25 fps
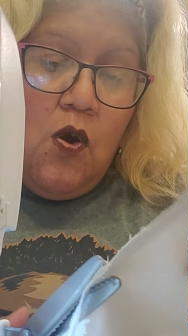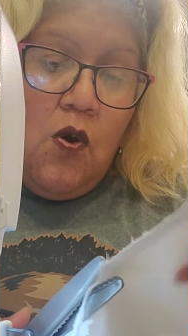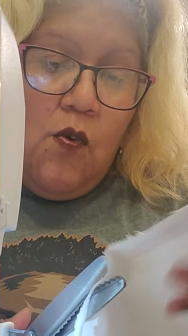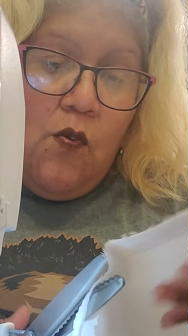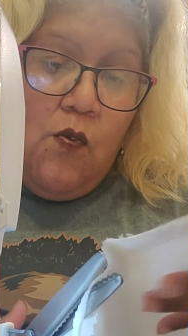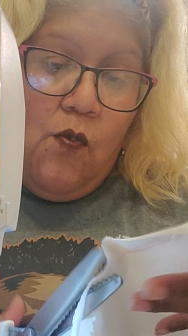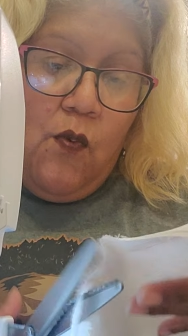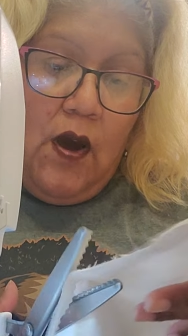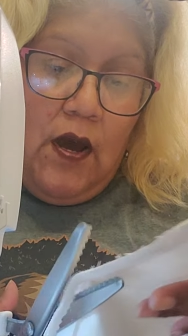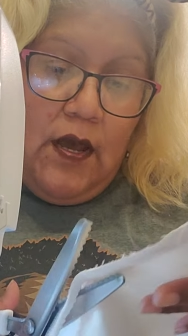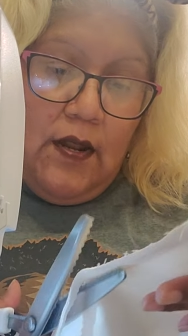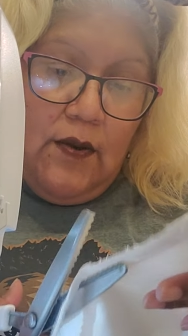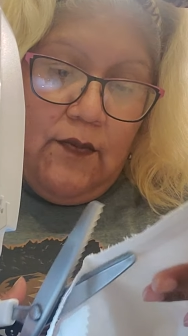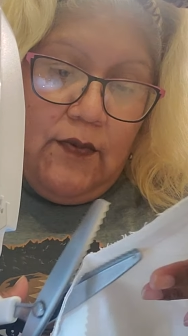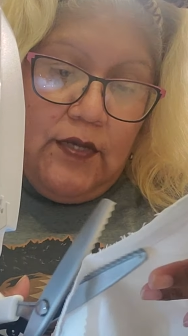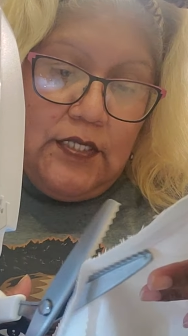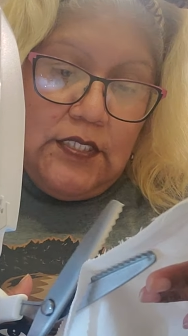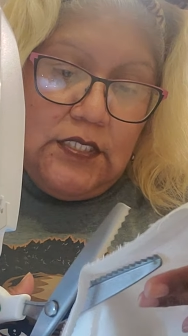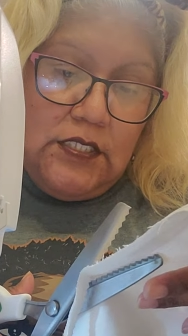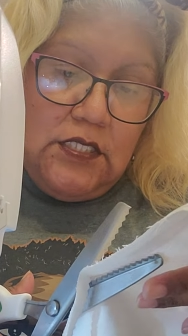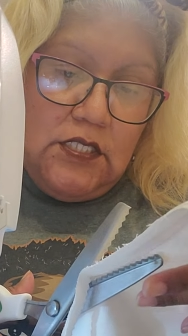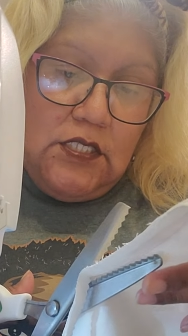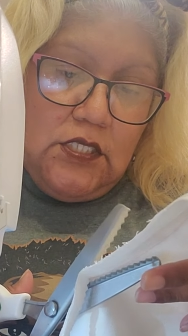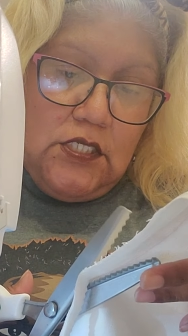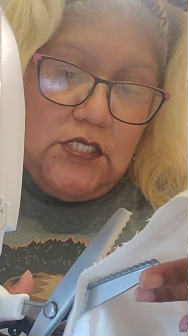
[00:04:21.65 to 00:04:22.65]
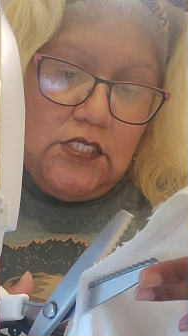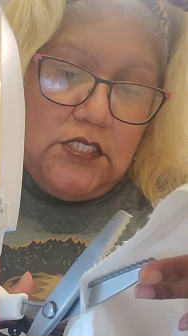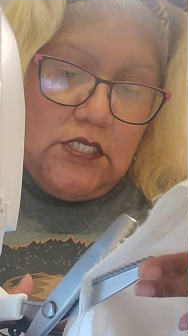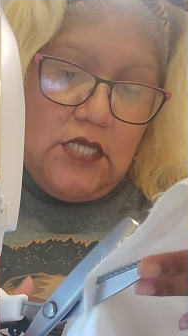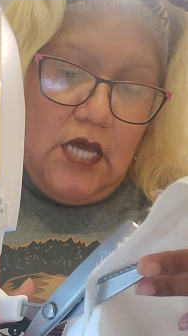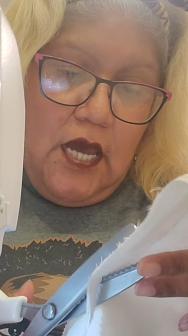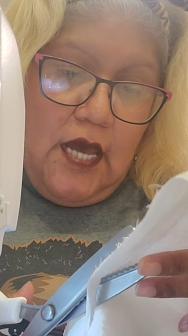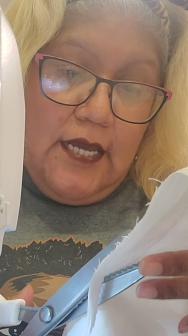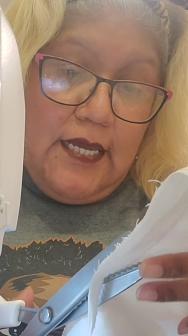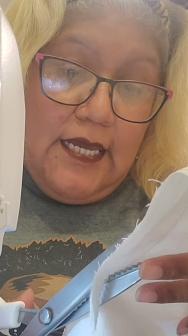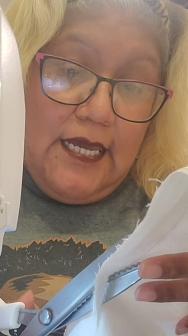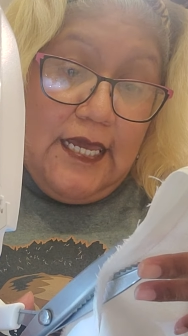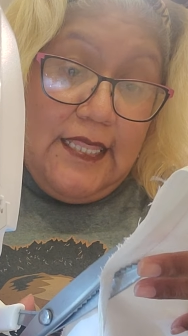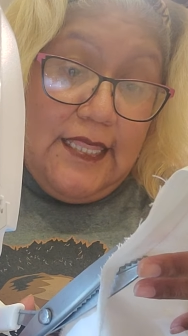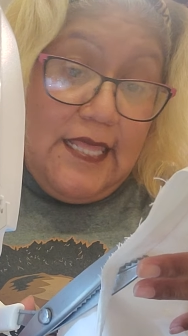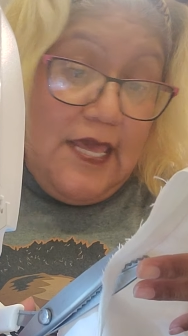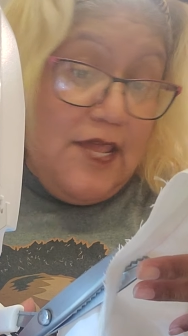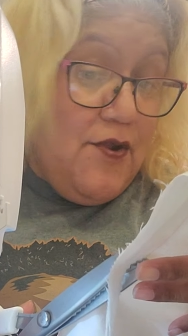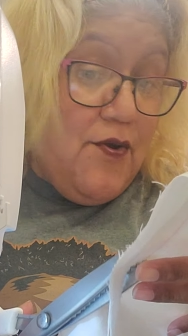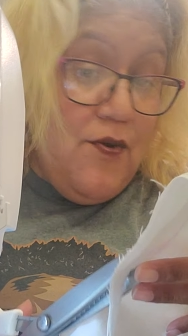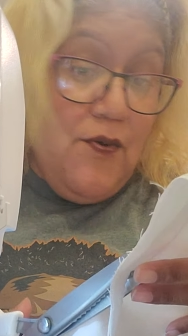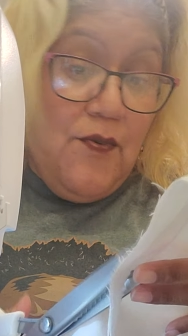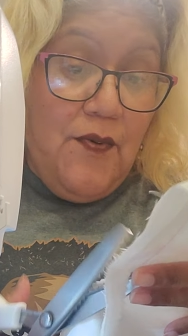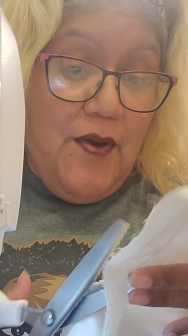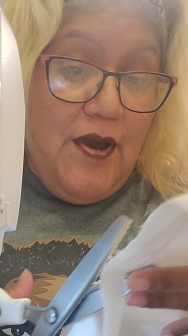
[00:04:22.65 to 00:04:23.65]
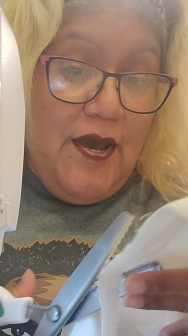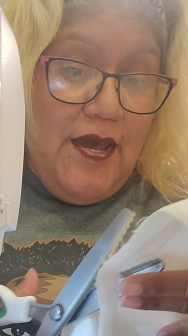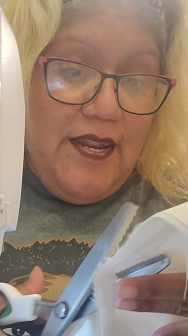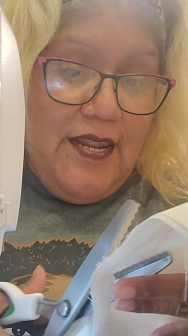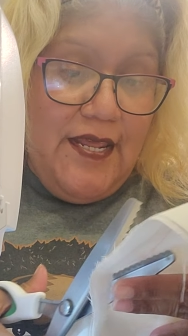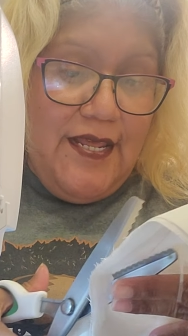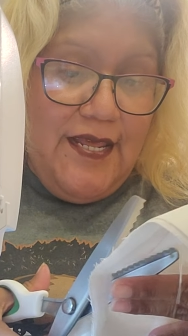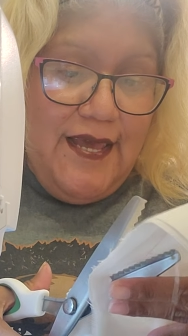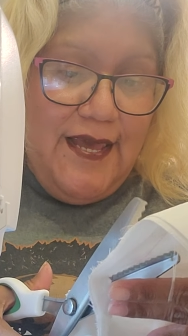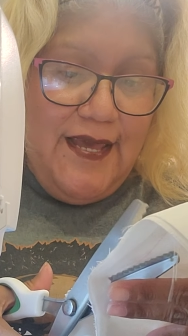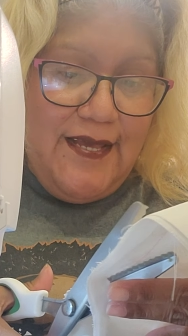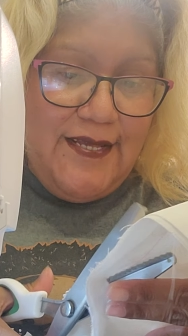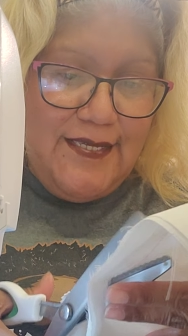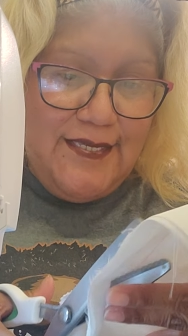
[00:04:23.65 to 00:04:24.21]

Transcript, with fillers: want what's in the stocking. They don't want to